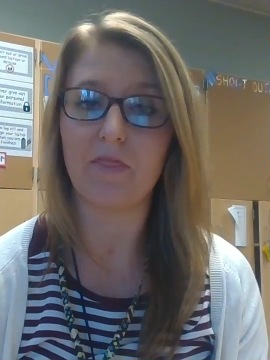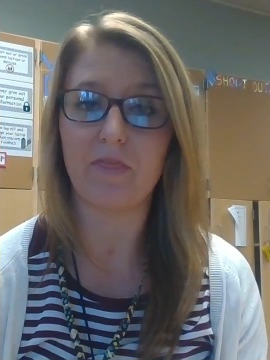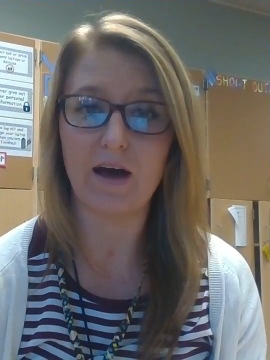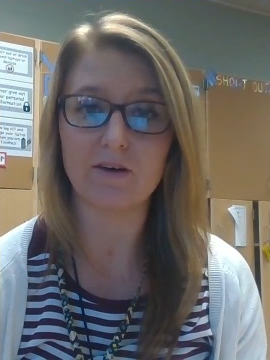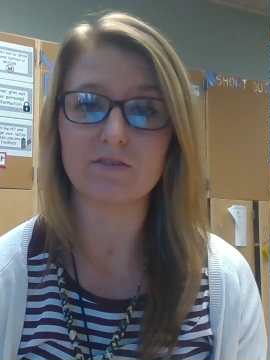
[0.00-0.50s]

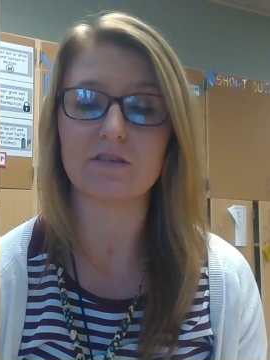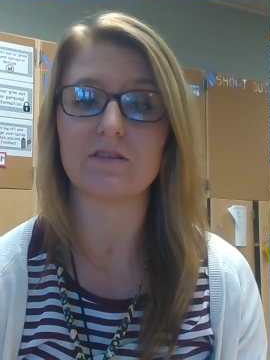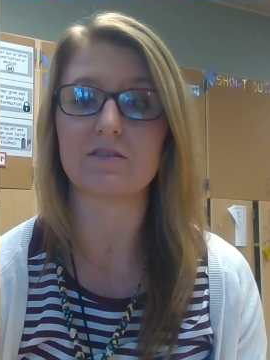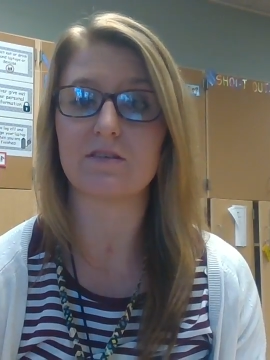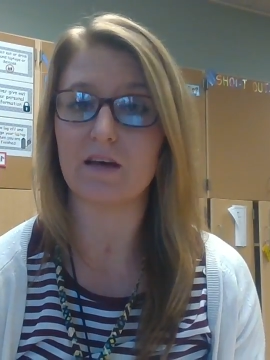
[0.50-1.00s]

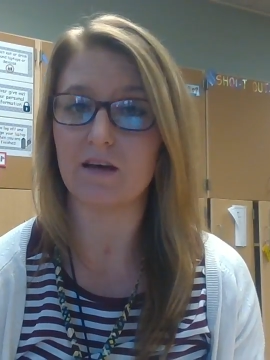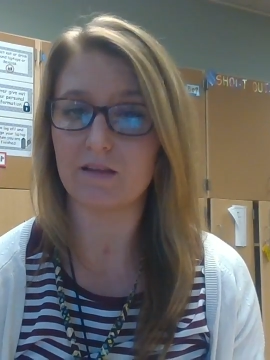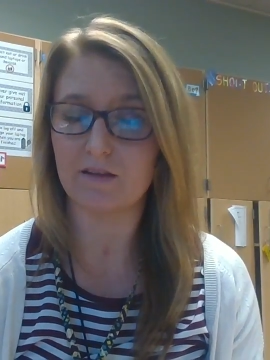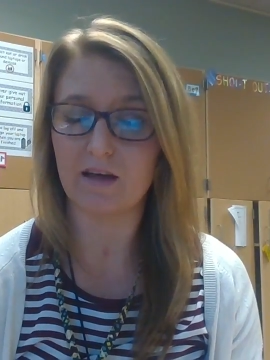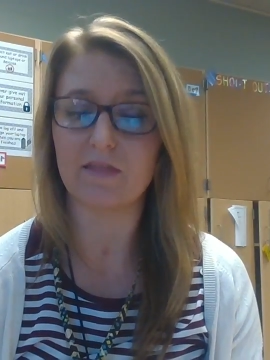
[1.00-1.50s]
thousands,
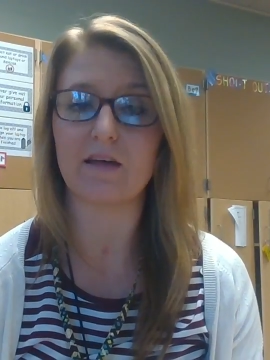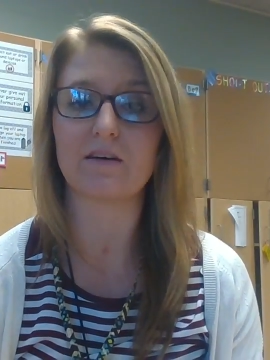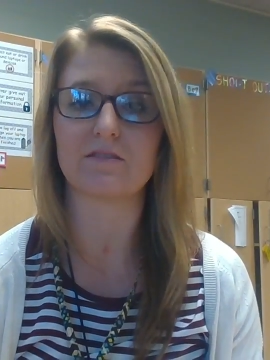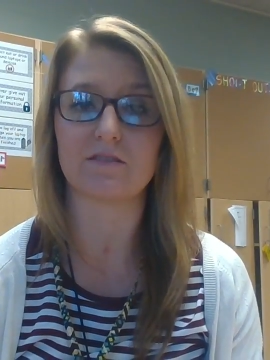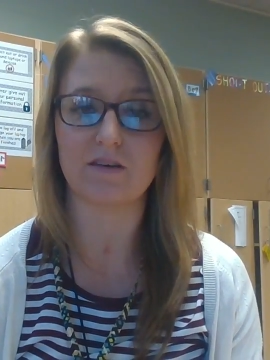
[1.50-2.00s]

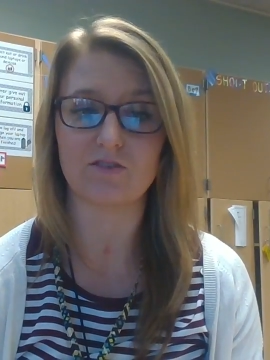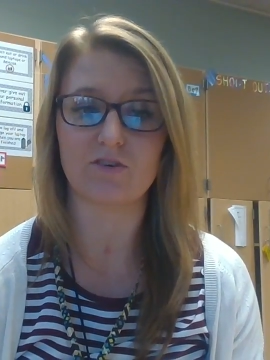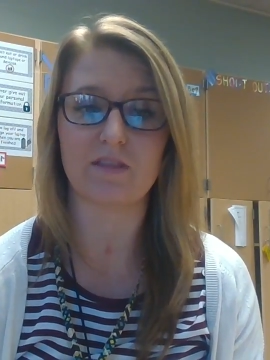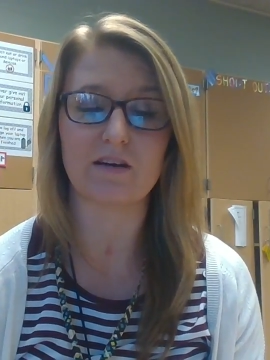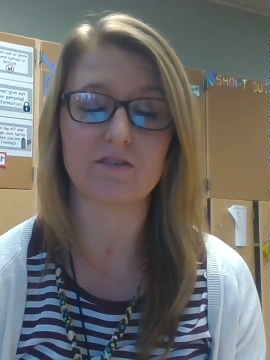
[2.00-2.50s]
10,000s,
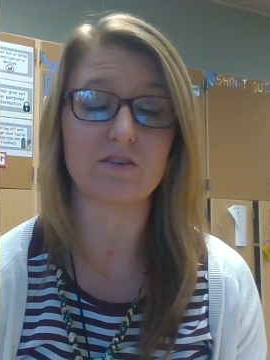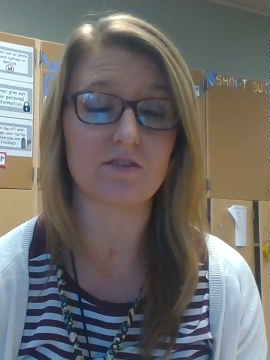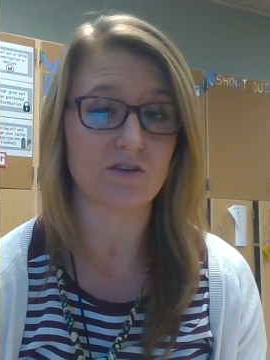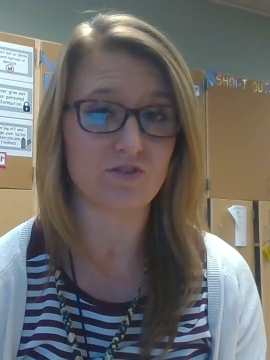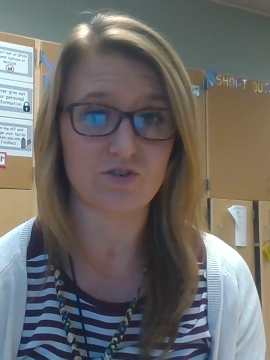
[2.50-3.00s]

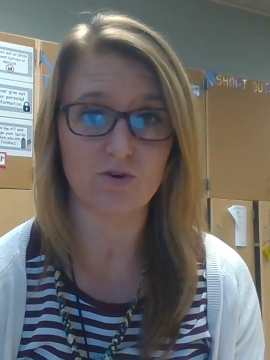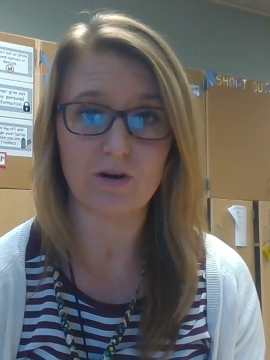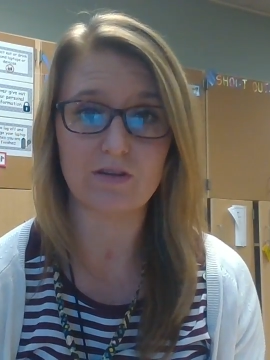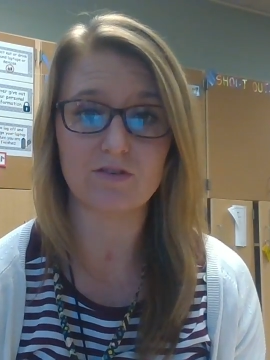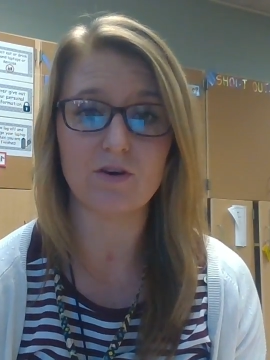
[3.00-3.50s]
100,000s, and so
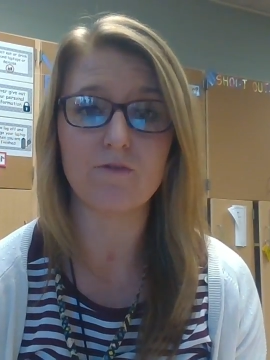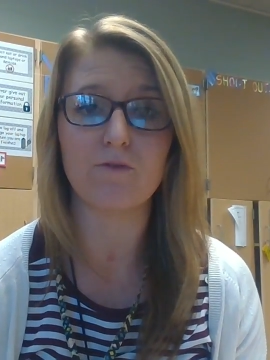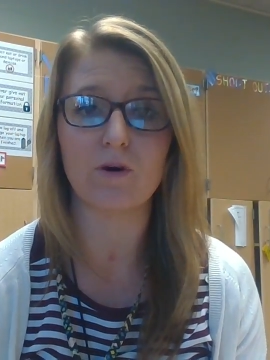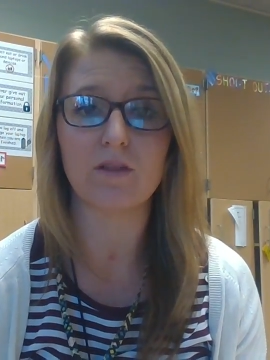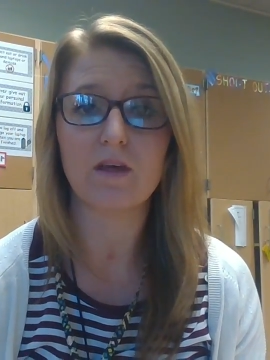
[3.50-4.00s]
on and so
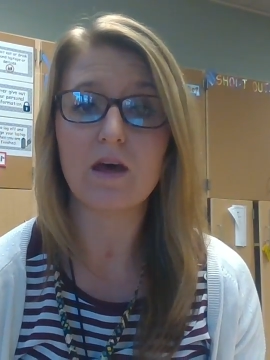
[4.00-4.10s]
forth.